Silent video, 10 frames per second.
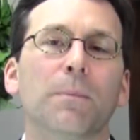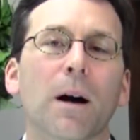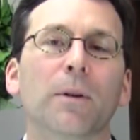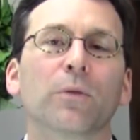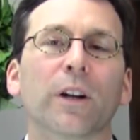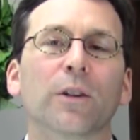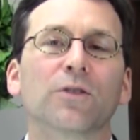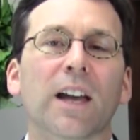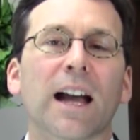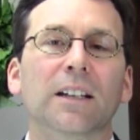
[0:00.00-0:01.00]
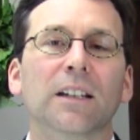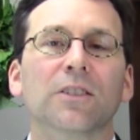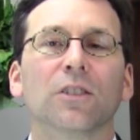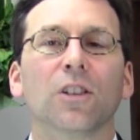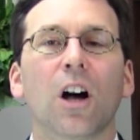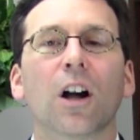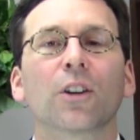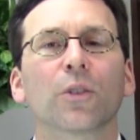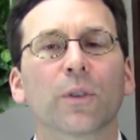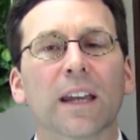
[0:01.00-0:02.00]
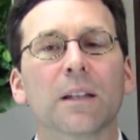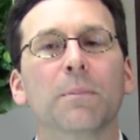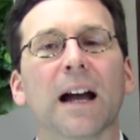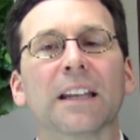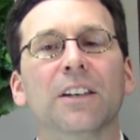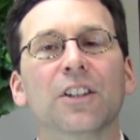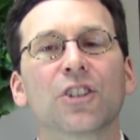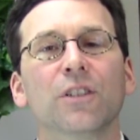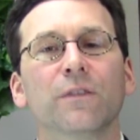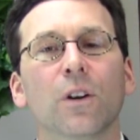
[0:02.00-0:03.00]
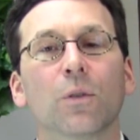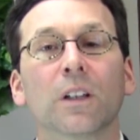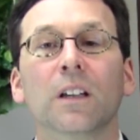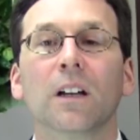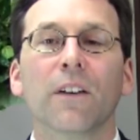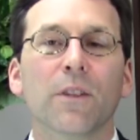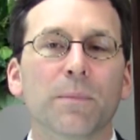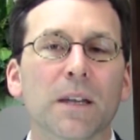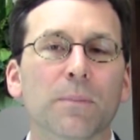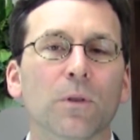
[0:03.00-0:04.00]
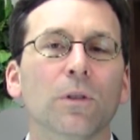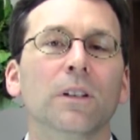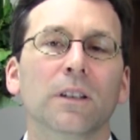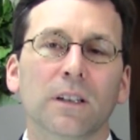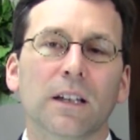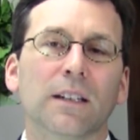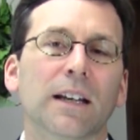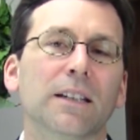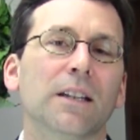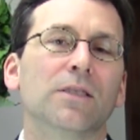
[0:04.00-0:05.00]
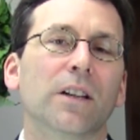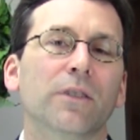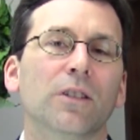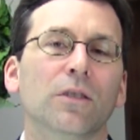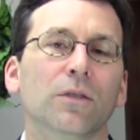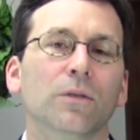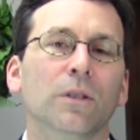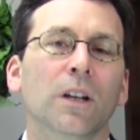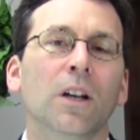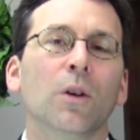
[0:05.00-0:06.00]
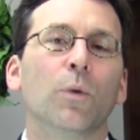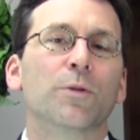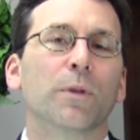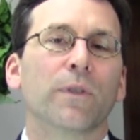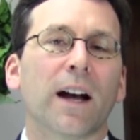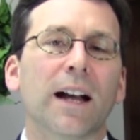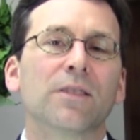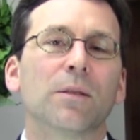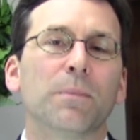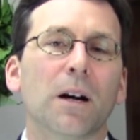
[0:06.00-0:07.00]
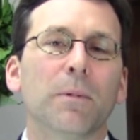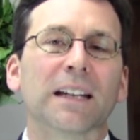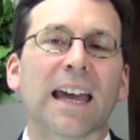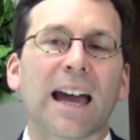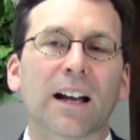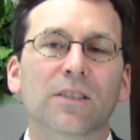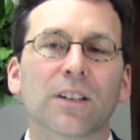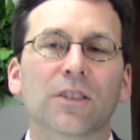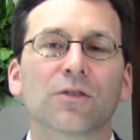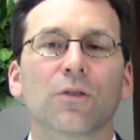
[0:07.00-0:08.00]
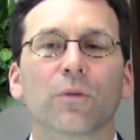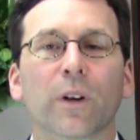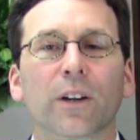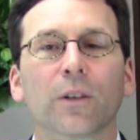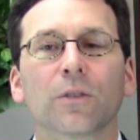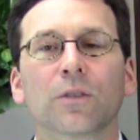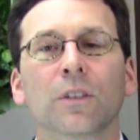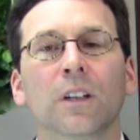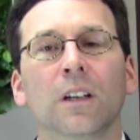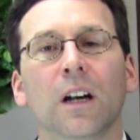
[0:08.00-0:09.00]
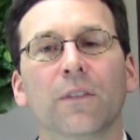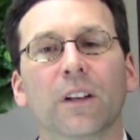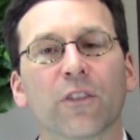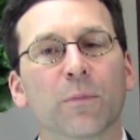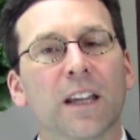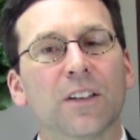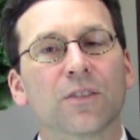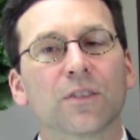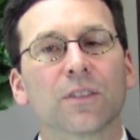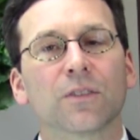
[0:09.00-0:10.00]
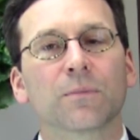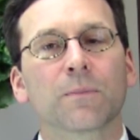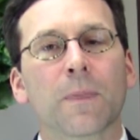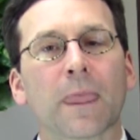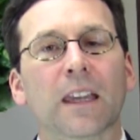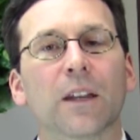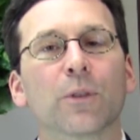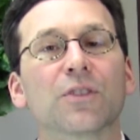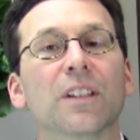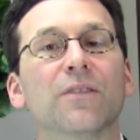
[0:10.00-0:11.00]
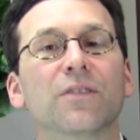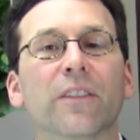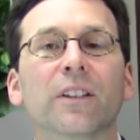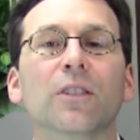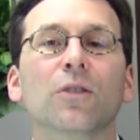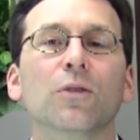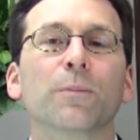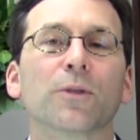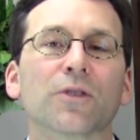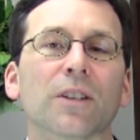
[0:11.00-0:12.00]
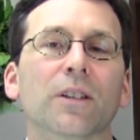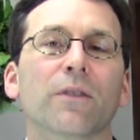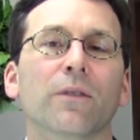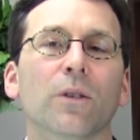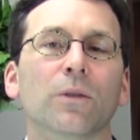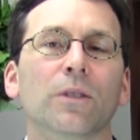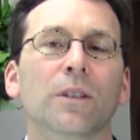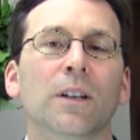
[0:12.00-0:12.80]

Public Records Act is a law created by an initiative vote of the people in 1972, which provides the public access to the records of government agencies. It received 72% of the vote.